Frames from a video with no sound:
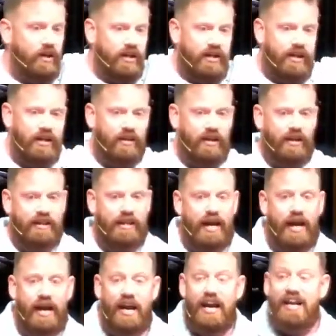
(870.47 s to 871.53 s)
a king like
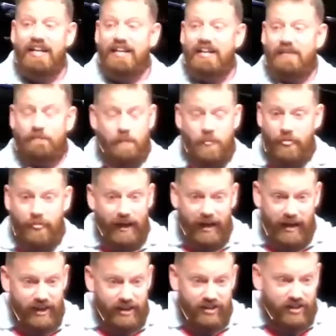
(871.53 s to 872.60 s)
that,
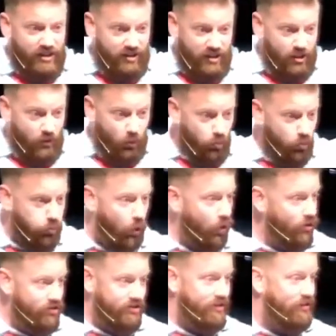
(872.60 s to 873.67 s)
is the
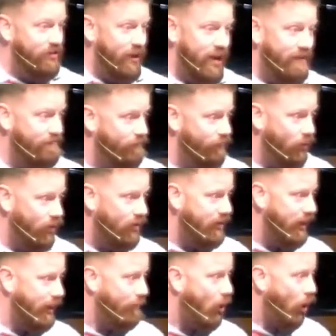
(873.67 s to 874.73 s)
worst thing for
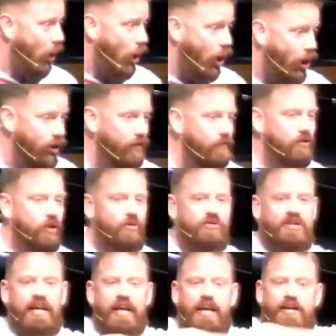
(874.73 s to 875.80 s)
them. All of those
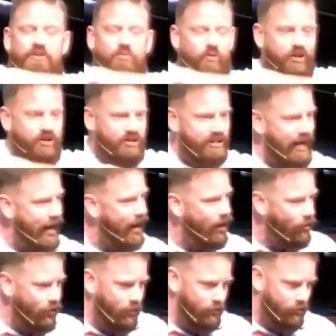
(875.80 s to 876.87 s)
kings were
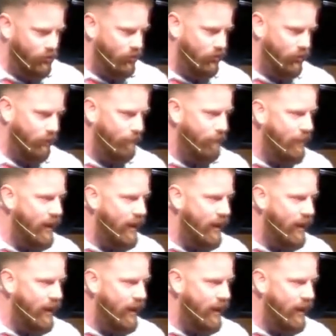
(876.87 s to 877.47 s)
terrible.